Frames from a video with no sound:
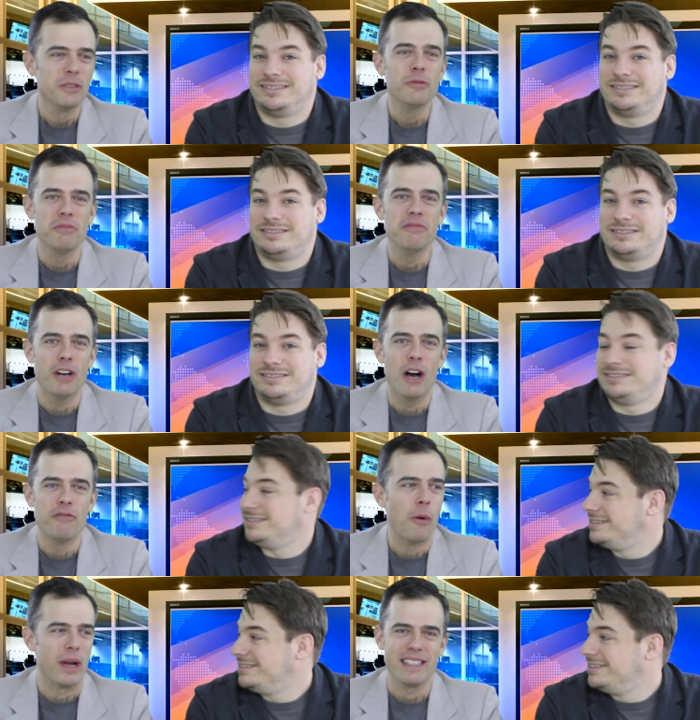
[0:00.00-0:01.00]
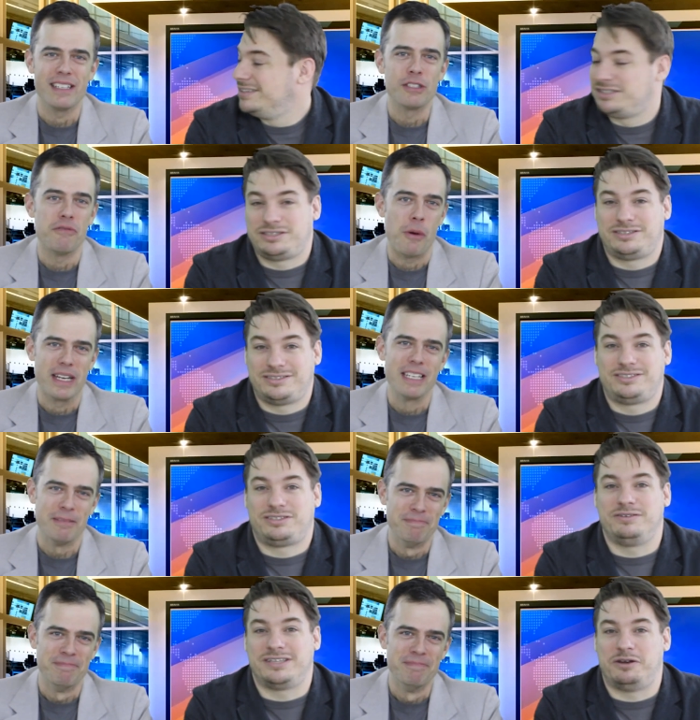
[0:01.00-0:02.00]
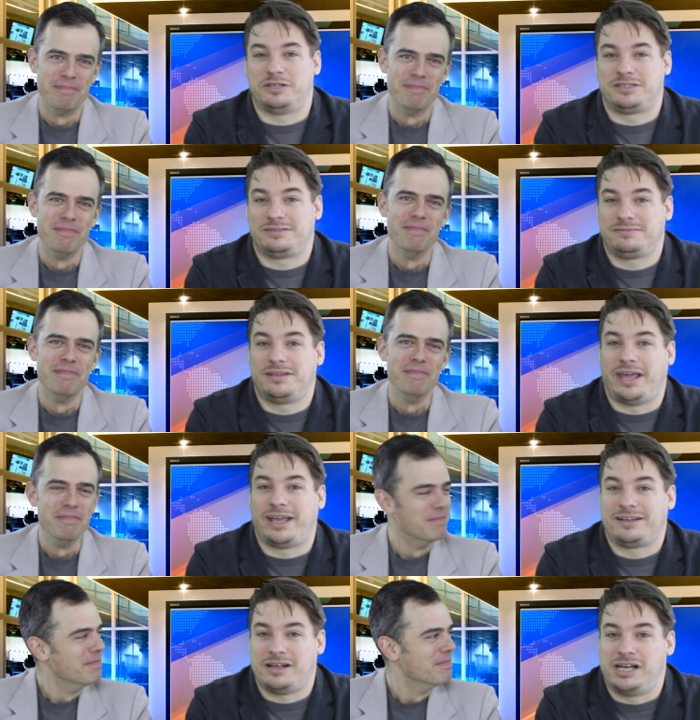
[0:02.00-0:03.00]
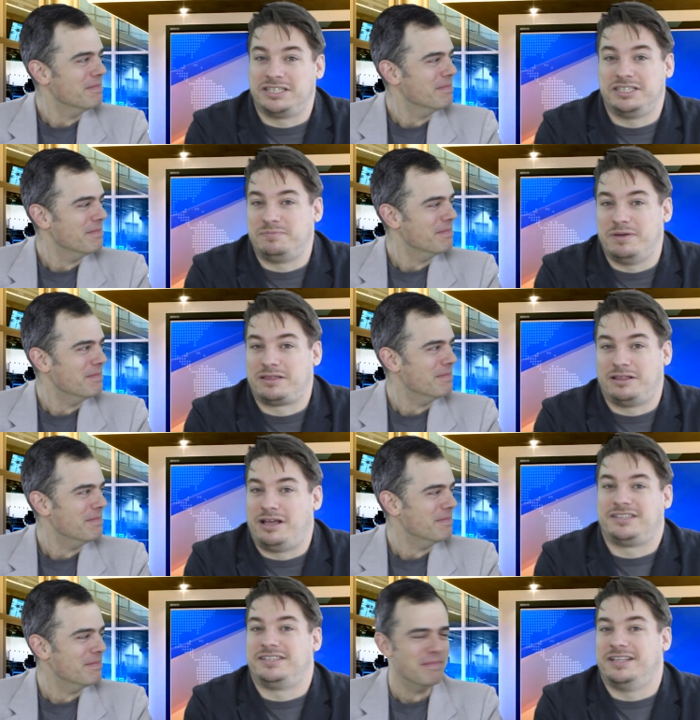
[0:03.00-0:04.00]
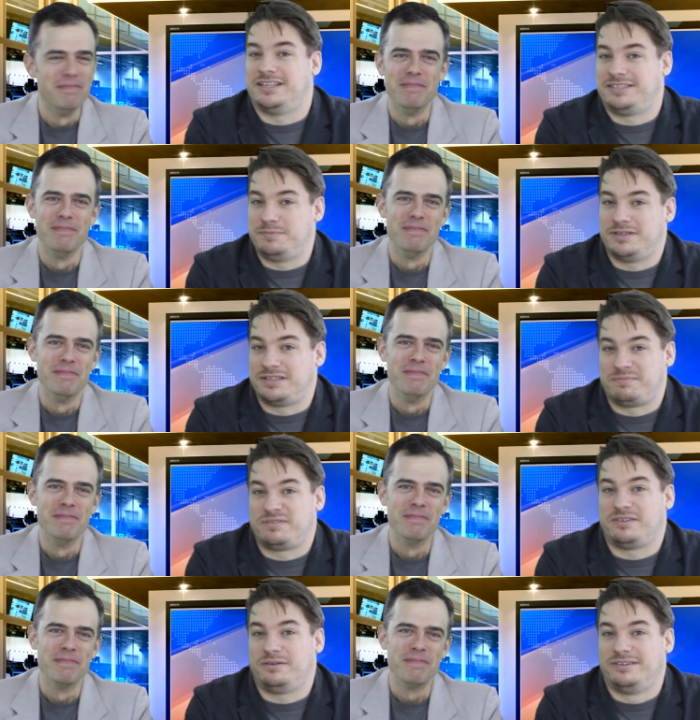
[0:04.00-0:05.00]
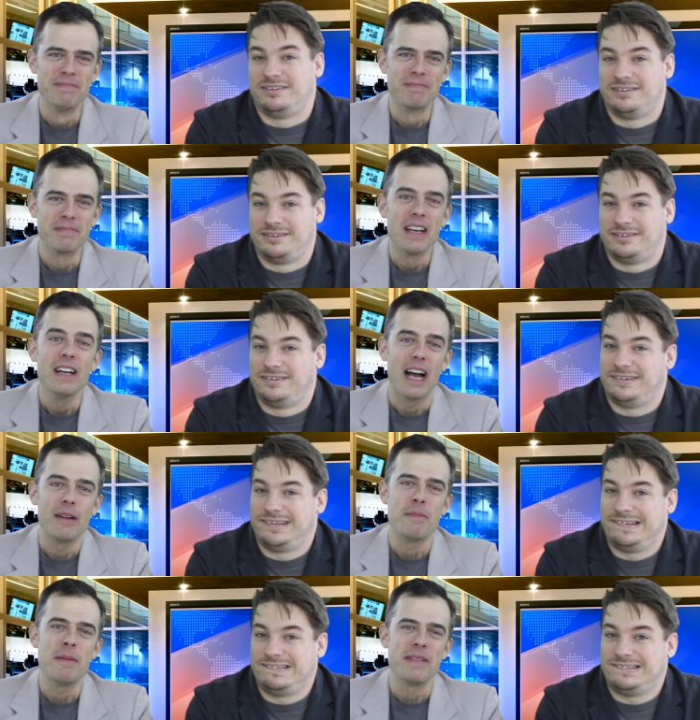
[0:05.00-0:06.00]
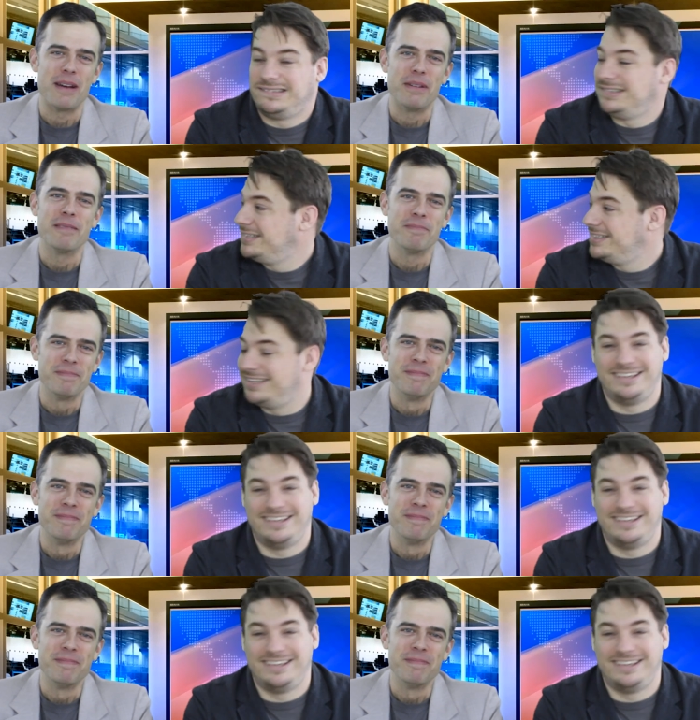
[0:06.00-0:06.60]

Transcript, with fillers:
Speaker 1: It's a void. It's a void. Turns out it's like Ozzie Smith lost in that Simpsons episode.
Speaker 2: I remember that one.